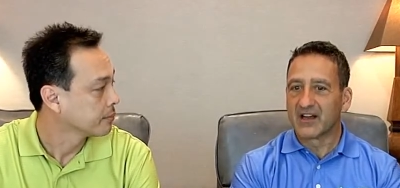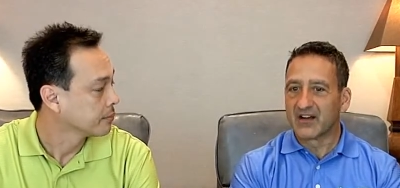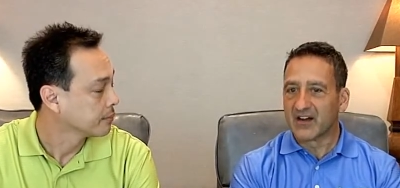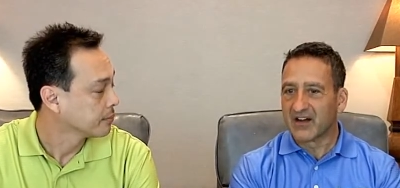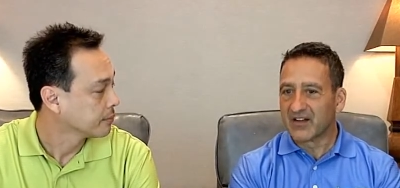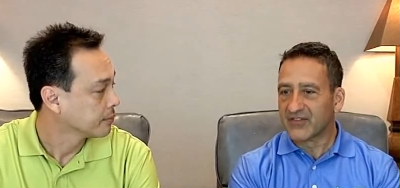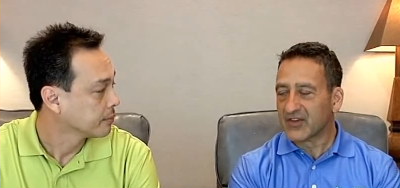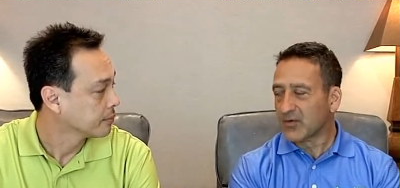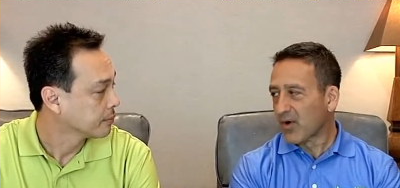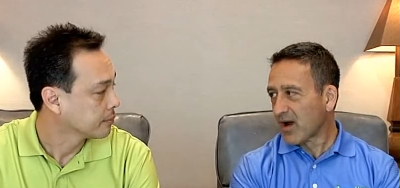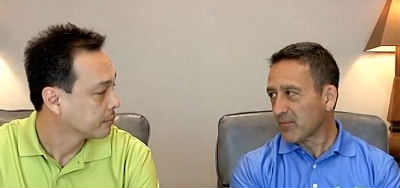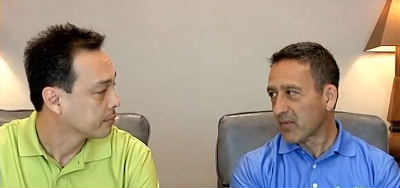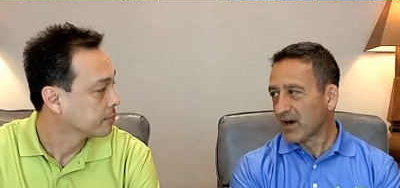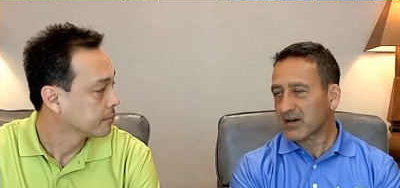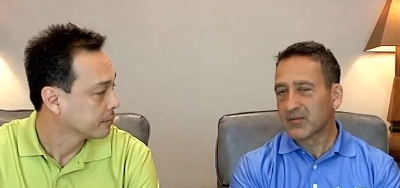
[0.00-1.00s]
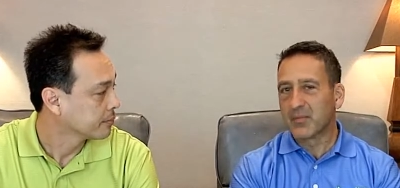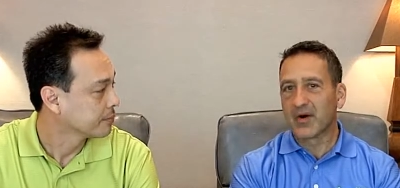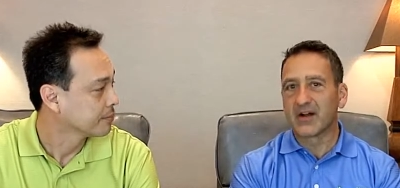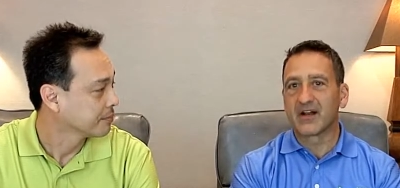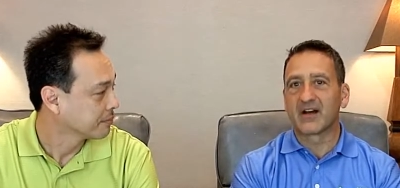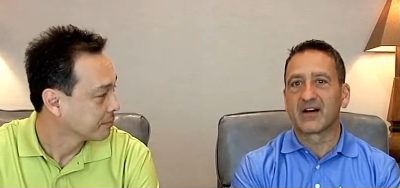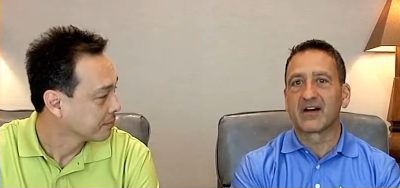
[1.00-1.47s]
Speaker 1: uh, if you want, Mark.
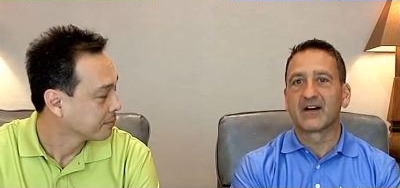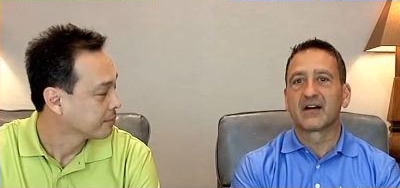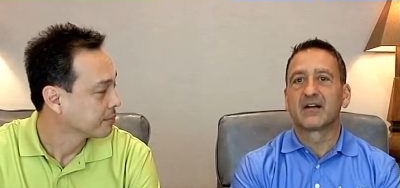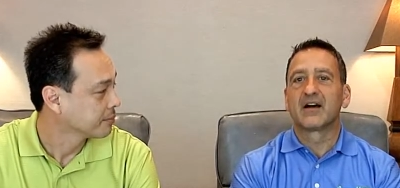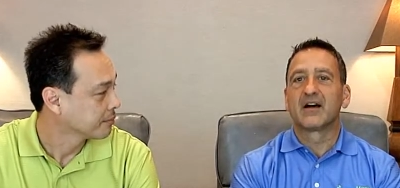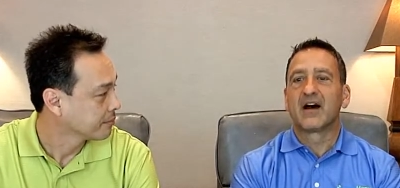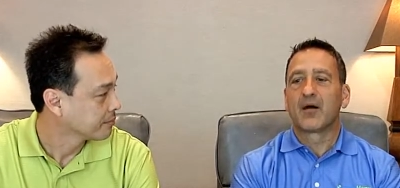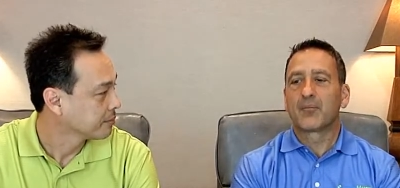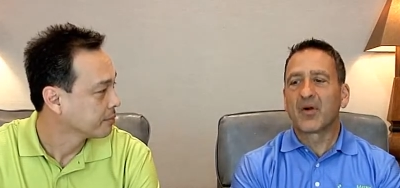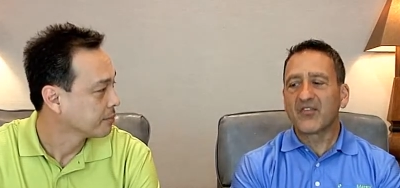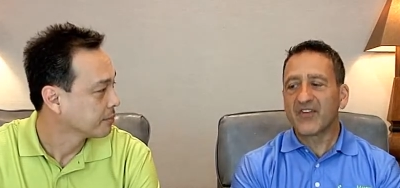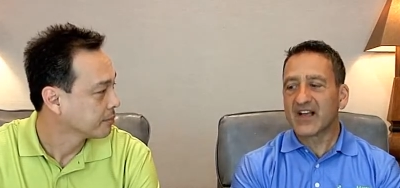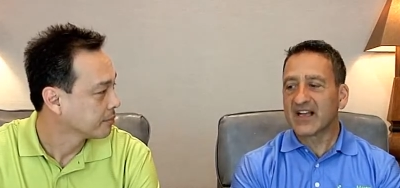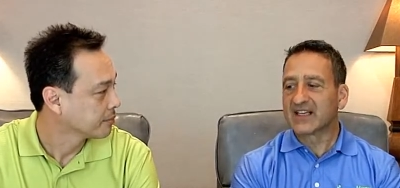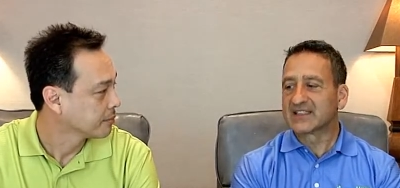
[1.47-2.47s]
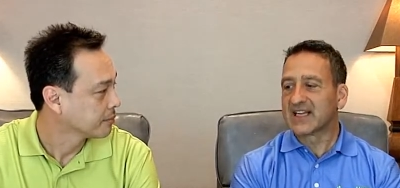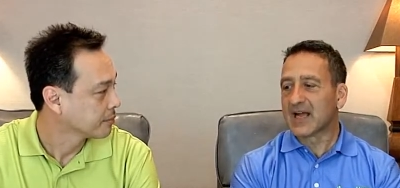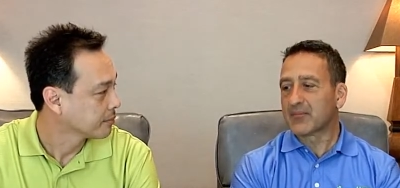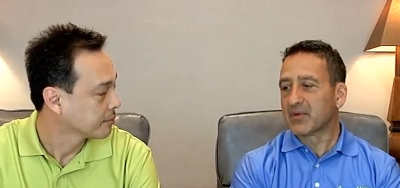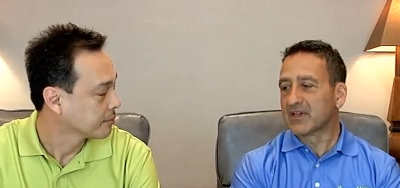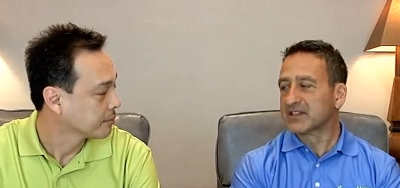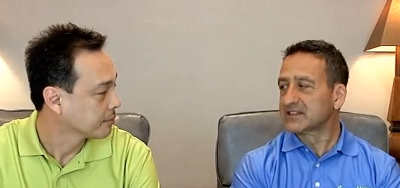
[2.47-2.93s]
But uh, a perfect
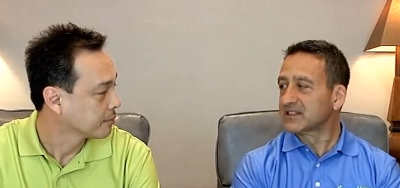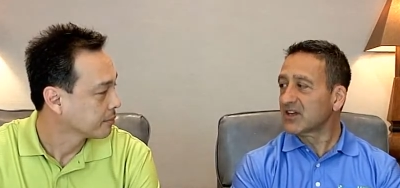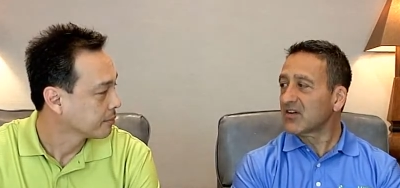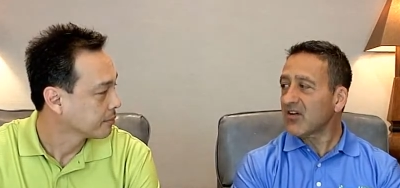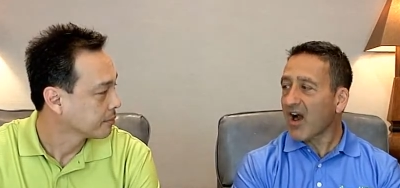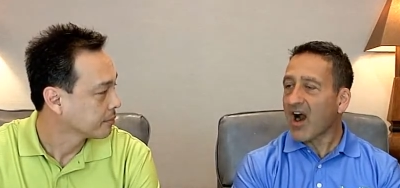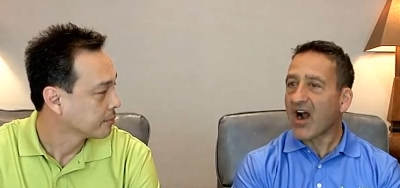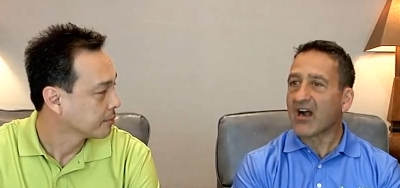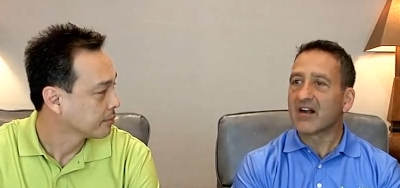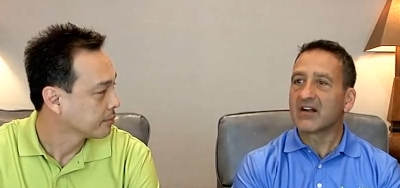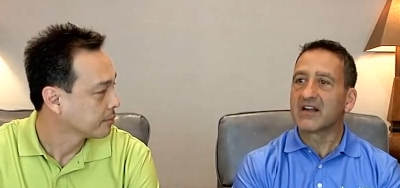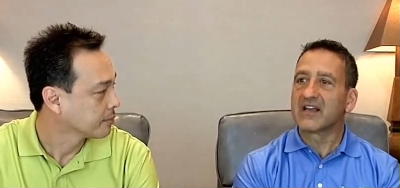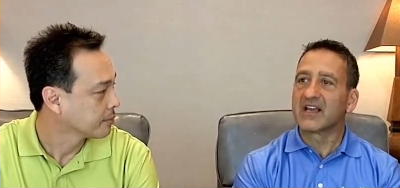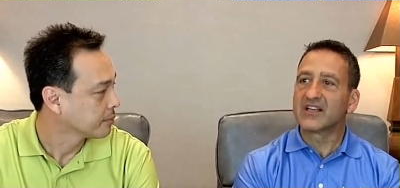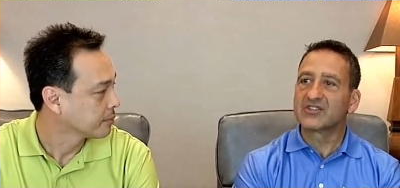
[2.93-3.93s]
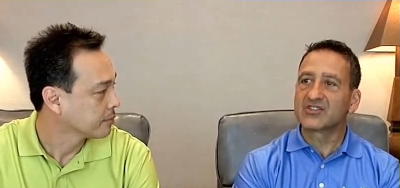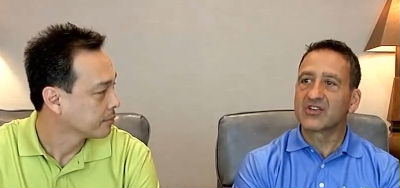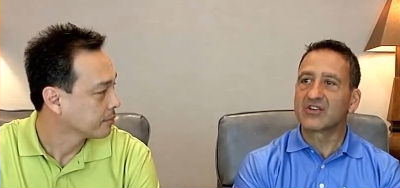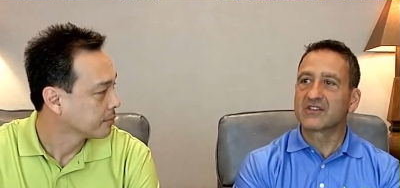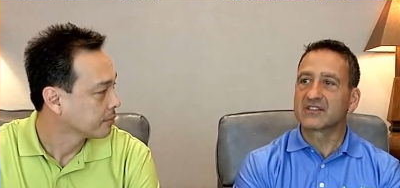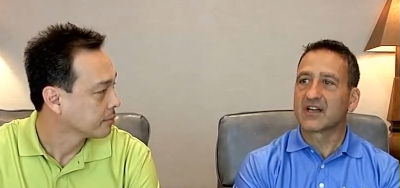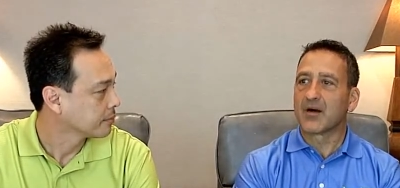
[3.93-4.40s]
example is there are
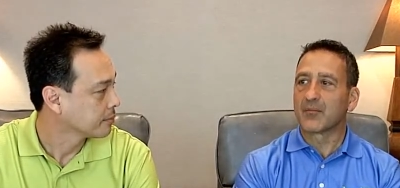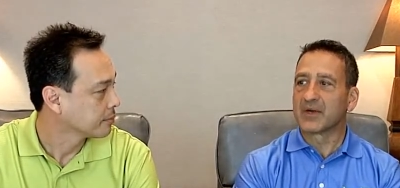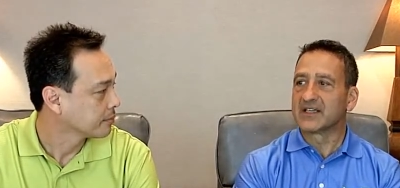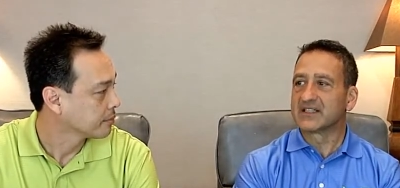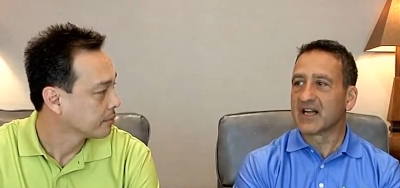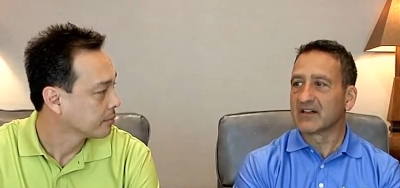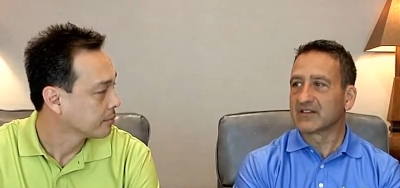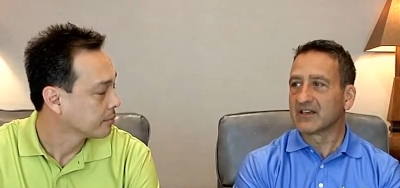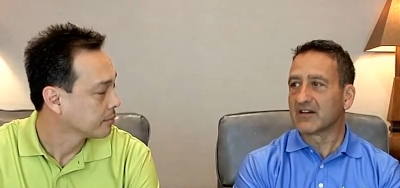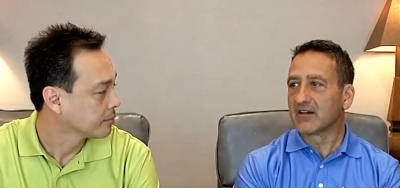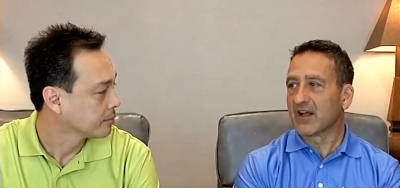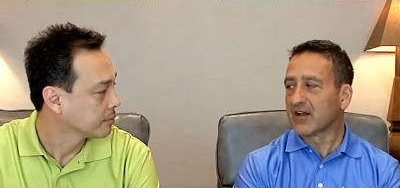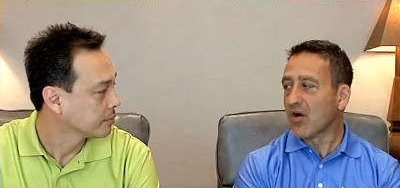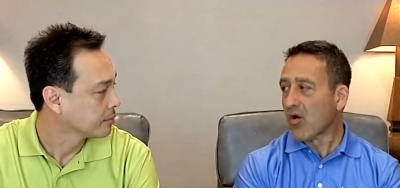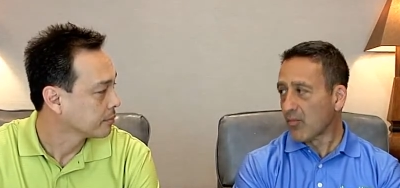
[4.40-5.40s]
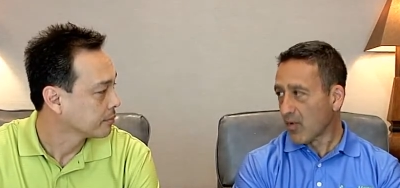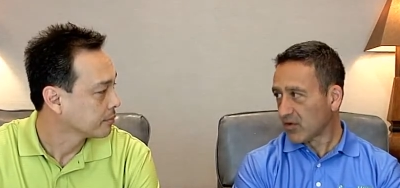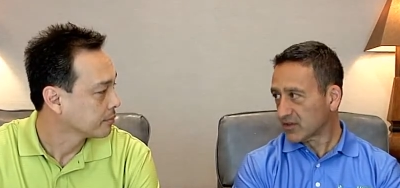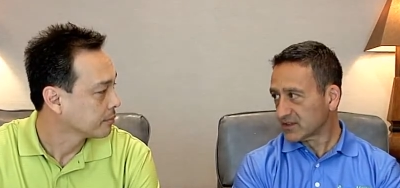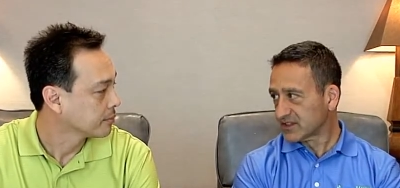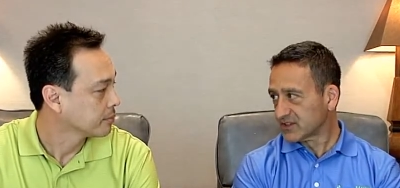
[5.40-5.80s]
insurance companies out there, like homeowners